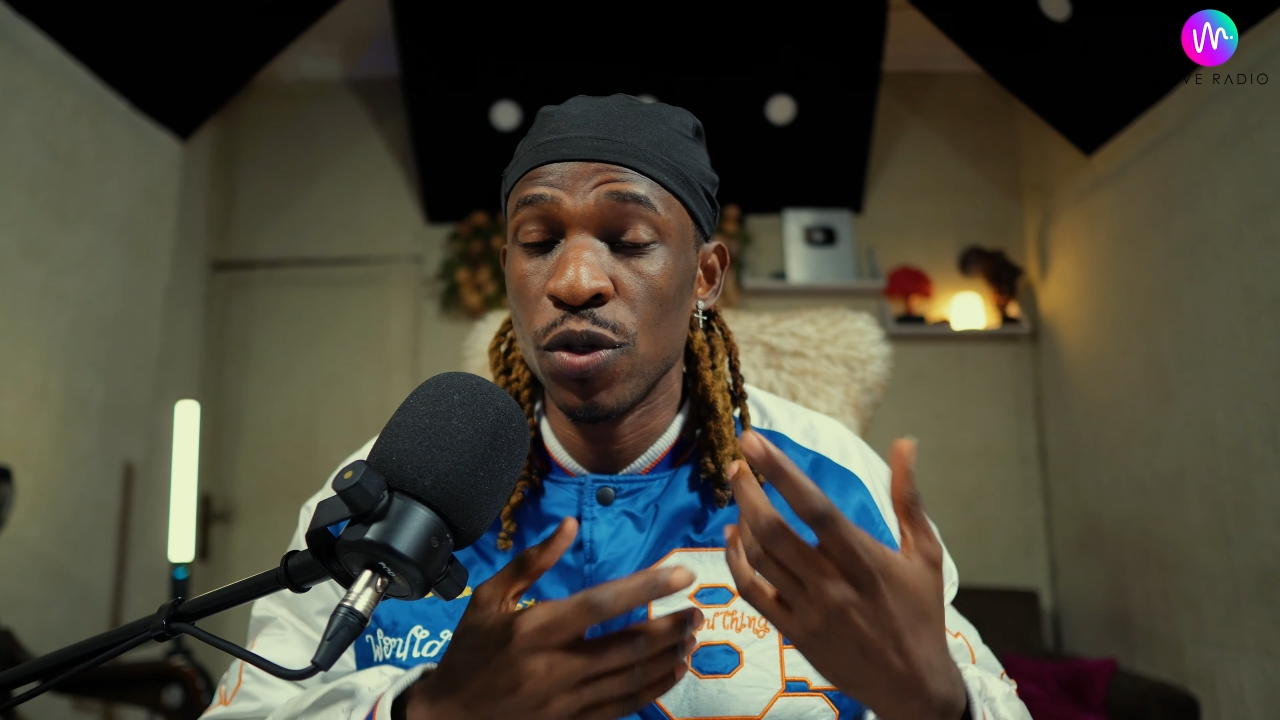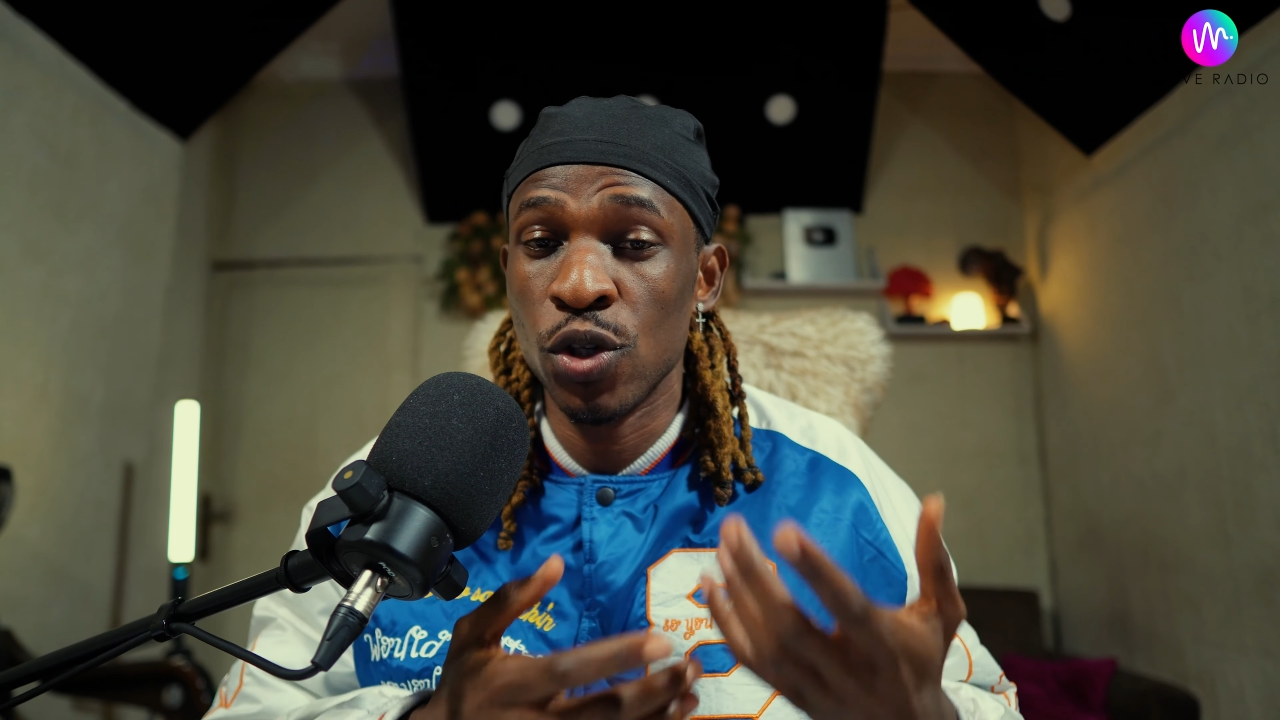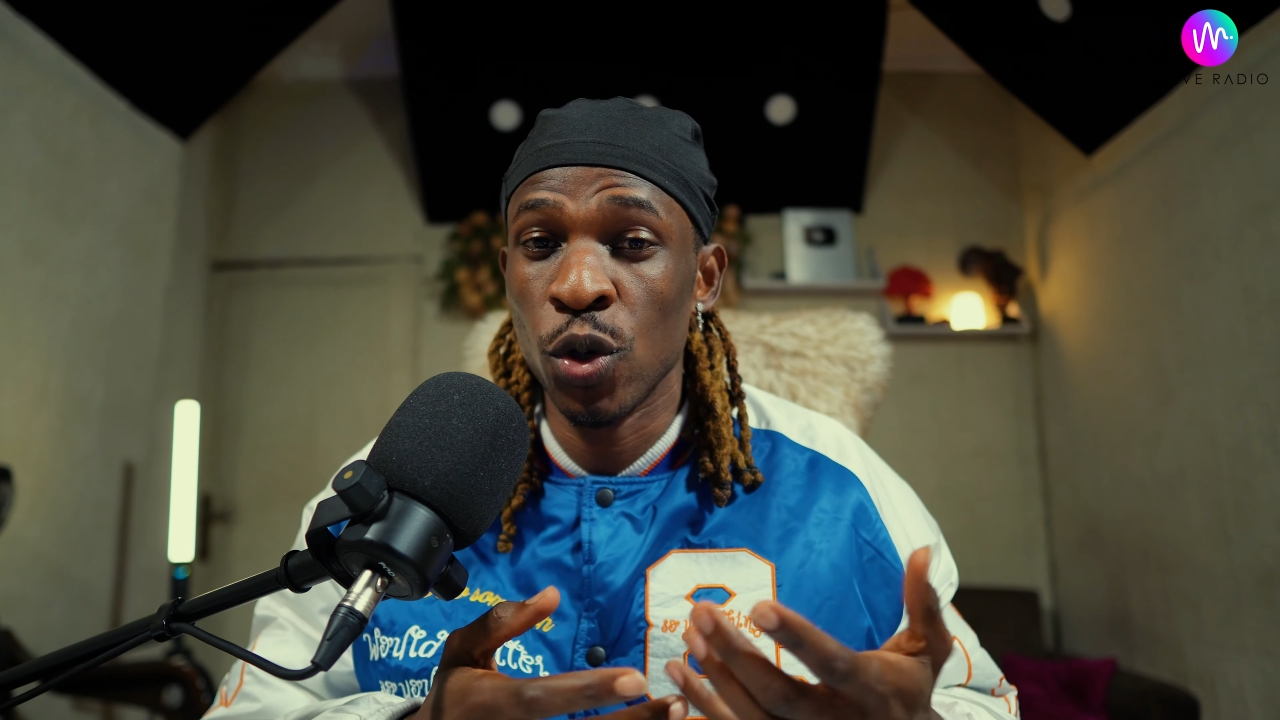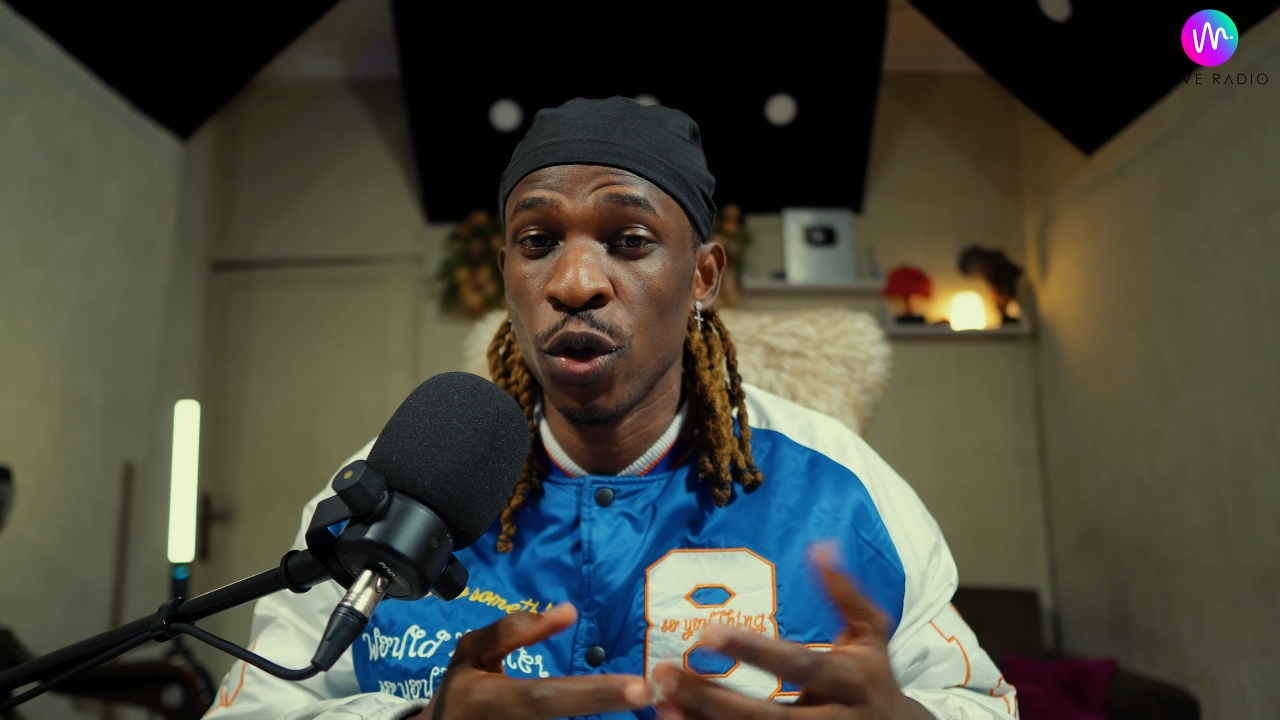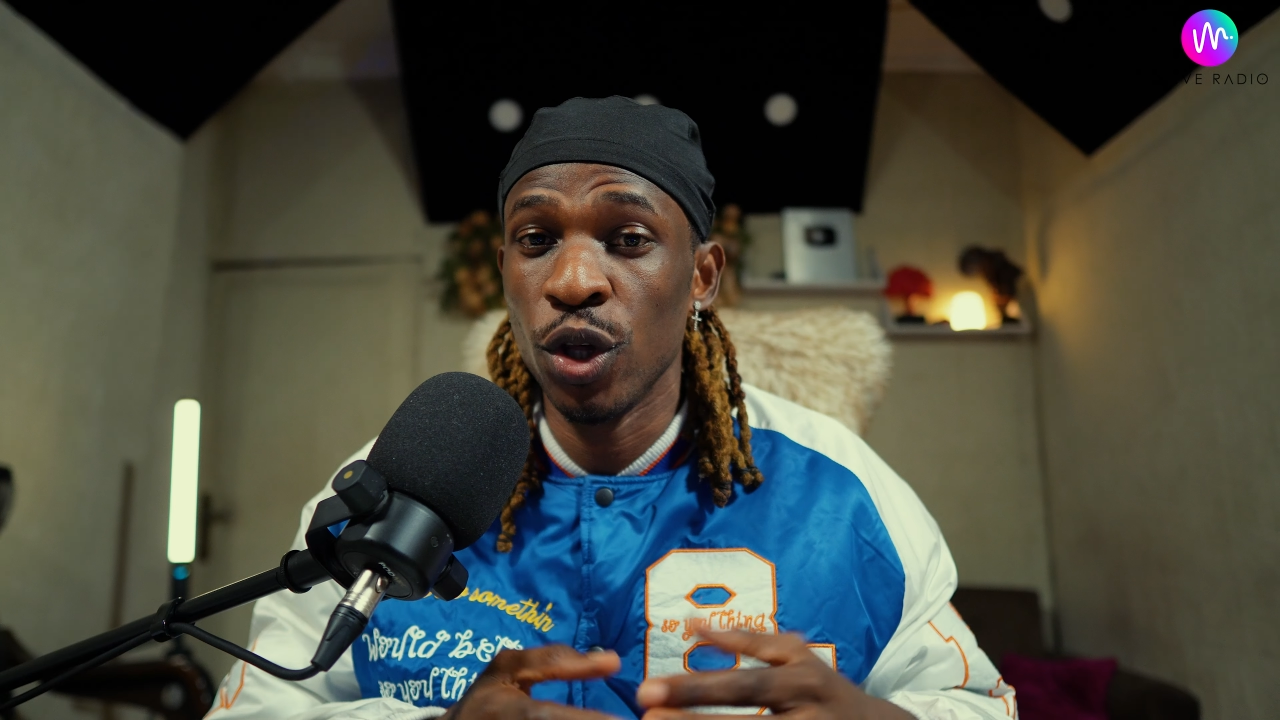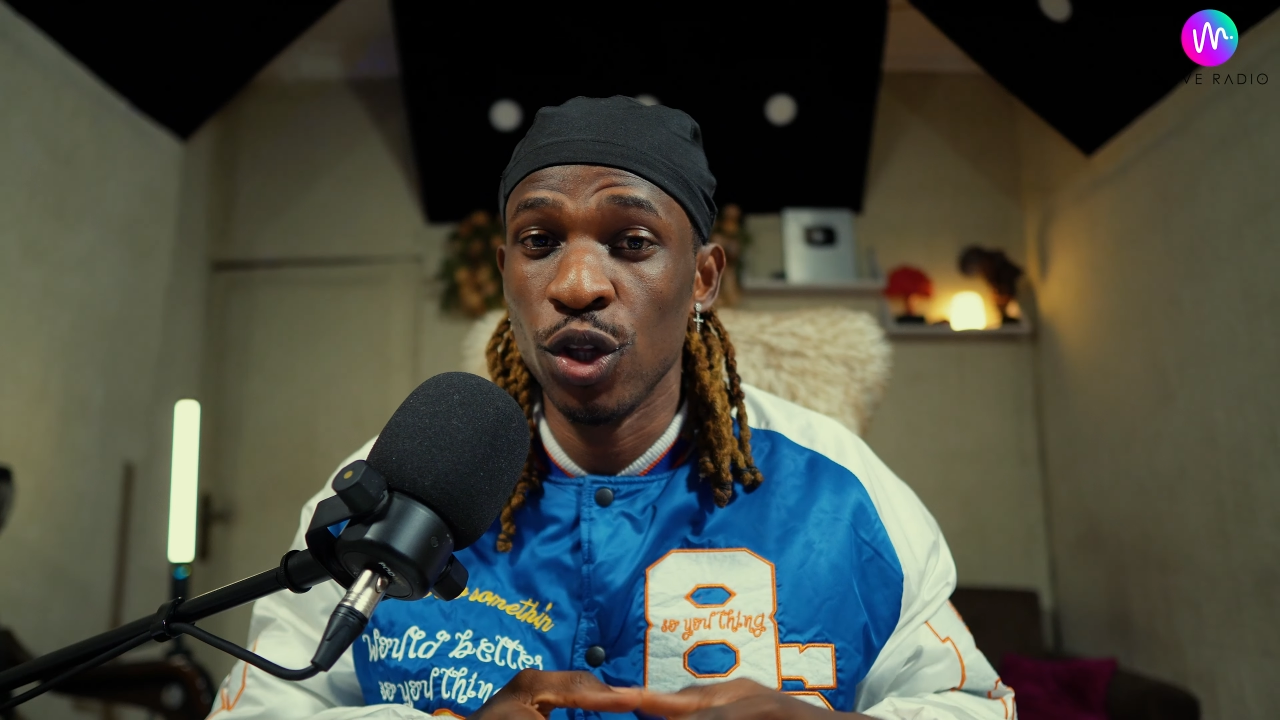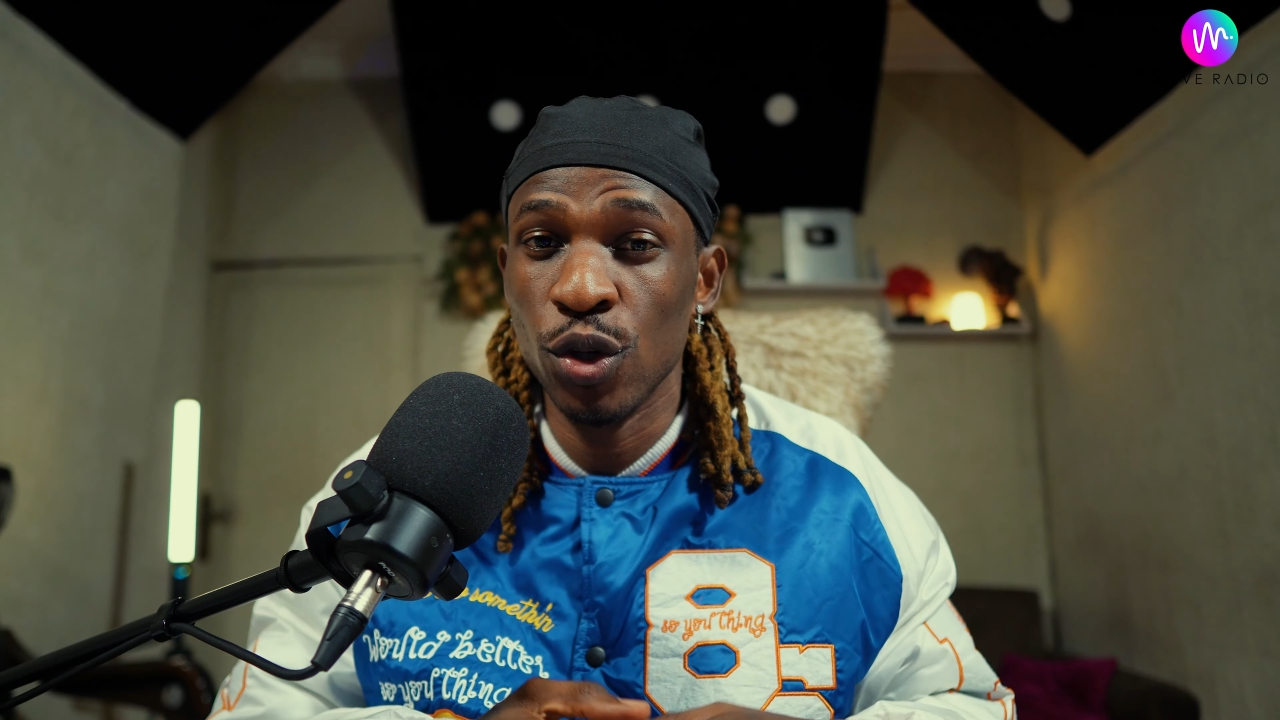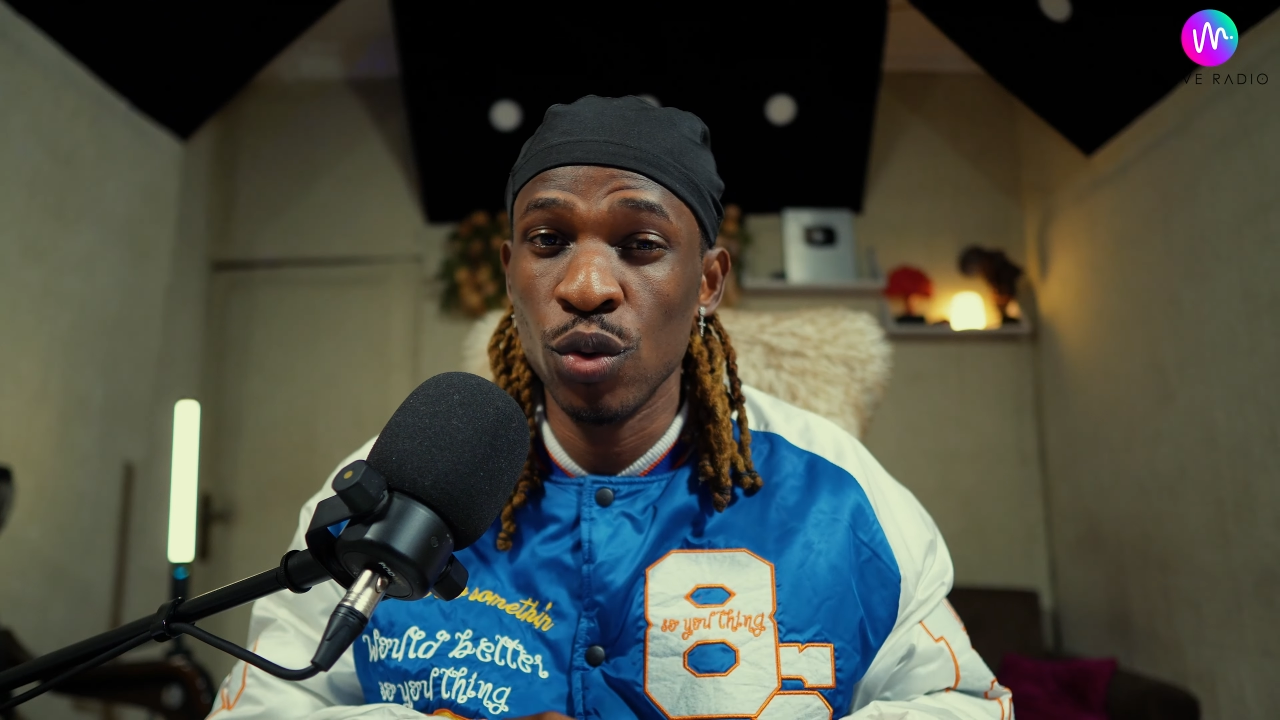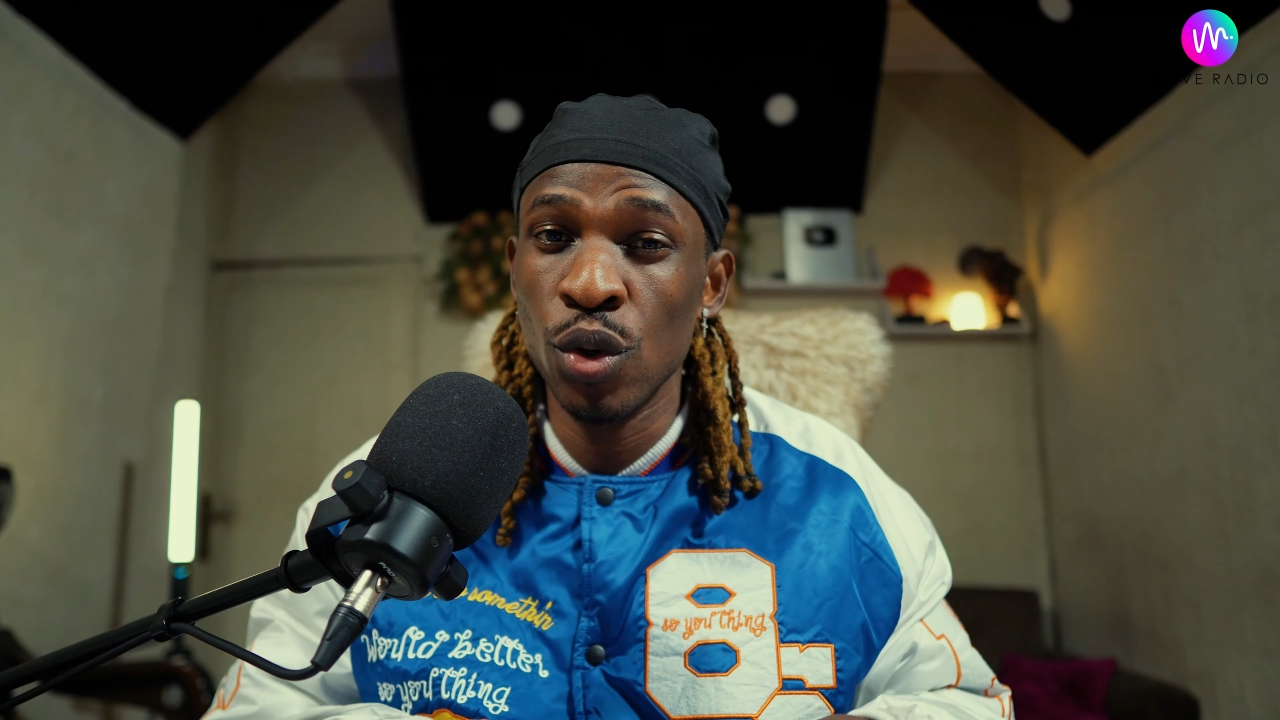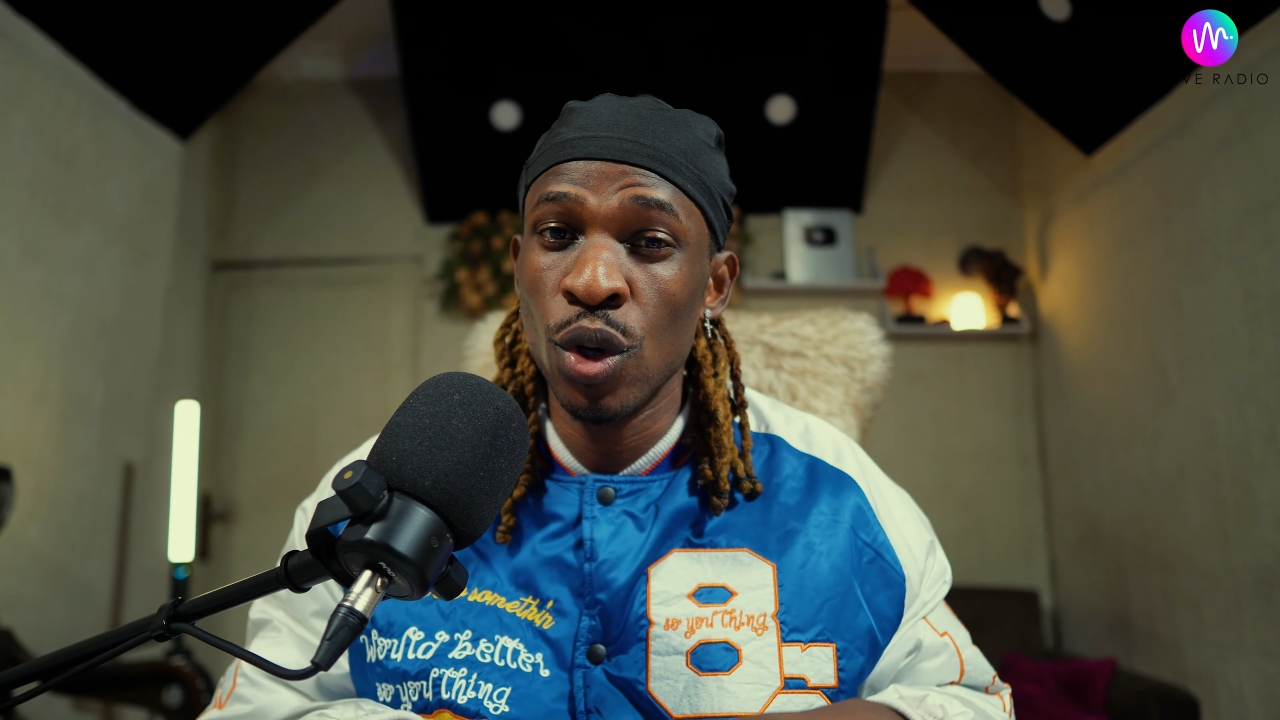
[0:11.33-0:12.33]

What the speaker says: be showing you